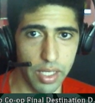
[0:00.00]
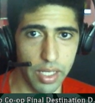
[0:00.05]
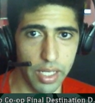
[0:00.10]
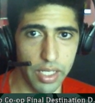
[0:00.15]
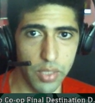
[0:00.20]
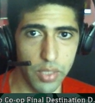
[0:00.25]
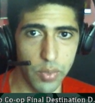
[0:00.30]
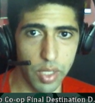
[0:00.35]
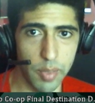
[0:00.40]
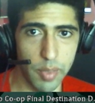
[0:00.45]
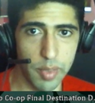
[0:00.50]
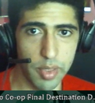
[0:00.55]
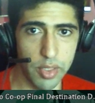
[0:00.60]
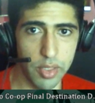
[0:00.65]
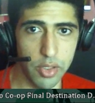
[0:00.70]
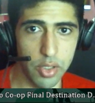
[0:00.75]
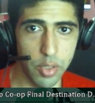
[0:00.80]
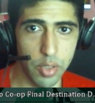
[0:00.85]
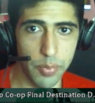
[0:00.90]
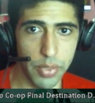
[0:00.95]
and you want to be
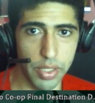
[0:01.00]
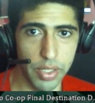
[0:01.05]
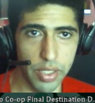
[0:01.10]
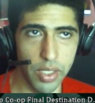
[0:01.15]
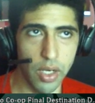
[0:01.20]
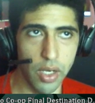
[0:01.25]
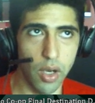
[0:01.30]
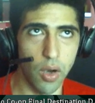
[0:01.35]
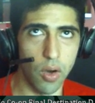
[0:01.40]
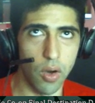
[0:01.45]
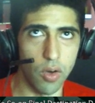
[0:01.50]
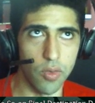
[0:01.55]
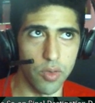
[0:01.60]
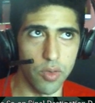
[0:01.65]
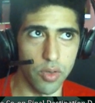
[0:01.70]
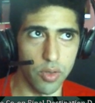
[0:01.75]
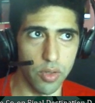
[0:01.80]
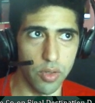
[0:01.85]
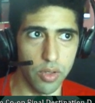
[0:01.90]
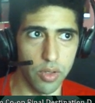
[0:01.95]
jumping
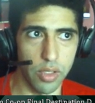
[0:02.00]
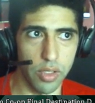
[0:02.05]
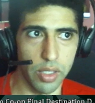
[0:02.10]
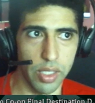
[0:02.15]
over